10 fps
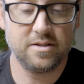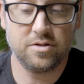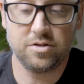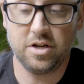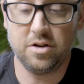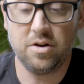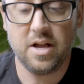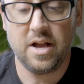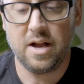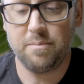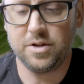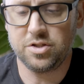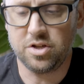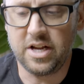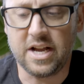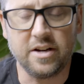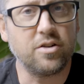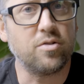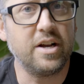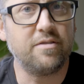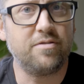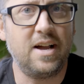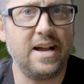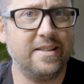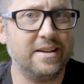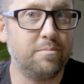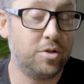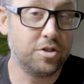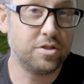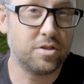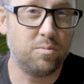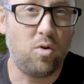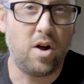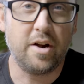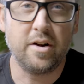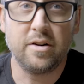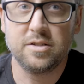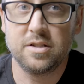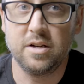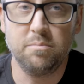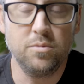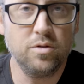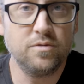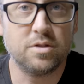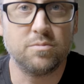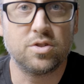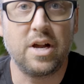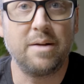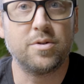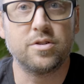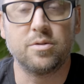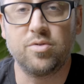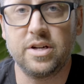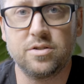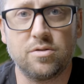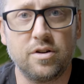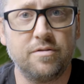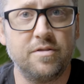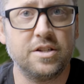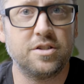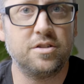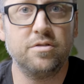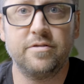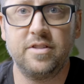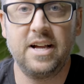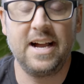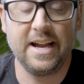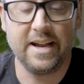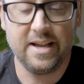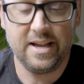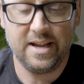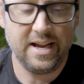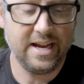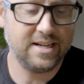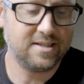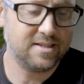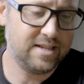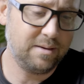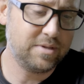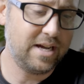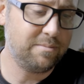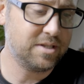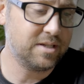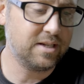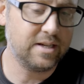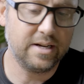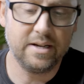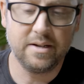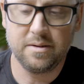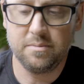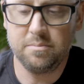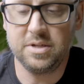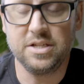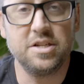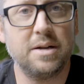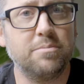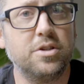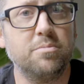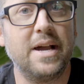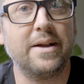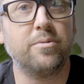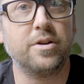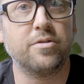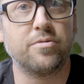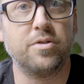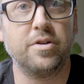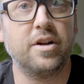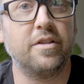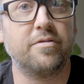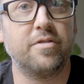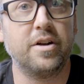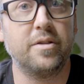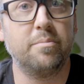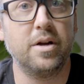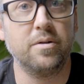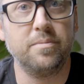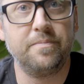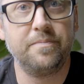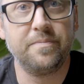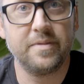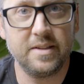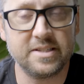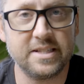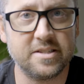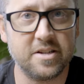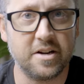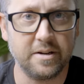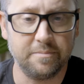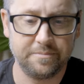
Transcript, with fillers: So I'm going to show you how to create a fly that pushes some water. It's going to move some stripers or predatory fish to the fly, and at the same time isn't going to beat you up too bad when you're throwing it on the front of the boat. Let's get started.